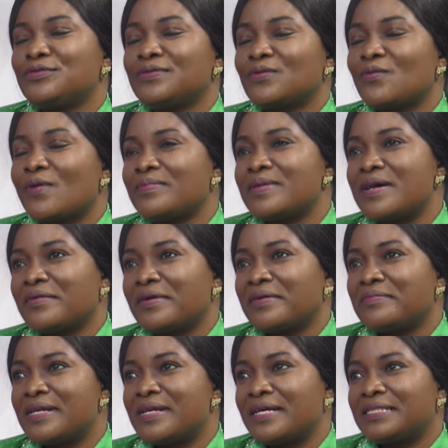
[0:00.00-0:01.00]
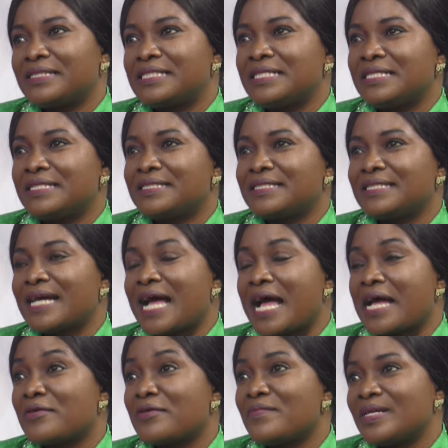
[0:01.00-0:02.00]
Kwabna, this is the
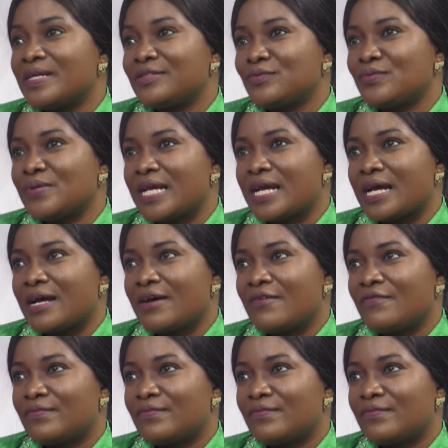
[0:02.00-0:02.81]
argument we have,